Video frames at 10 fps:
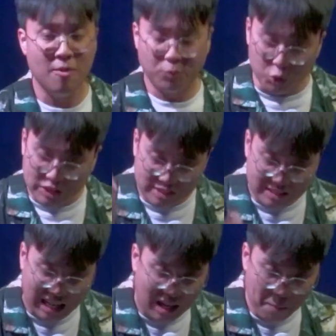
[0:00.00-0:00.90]
To this
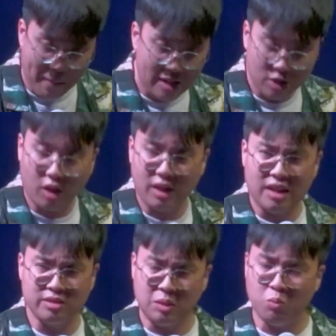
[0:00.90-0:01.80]
young man, God
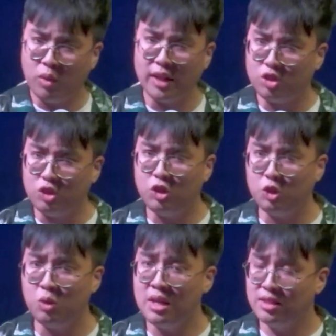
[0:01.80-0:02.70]
asked him, what do
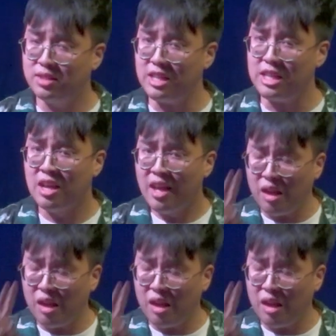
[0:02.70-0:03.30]
you see?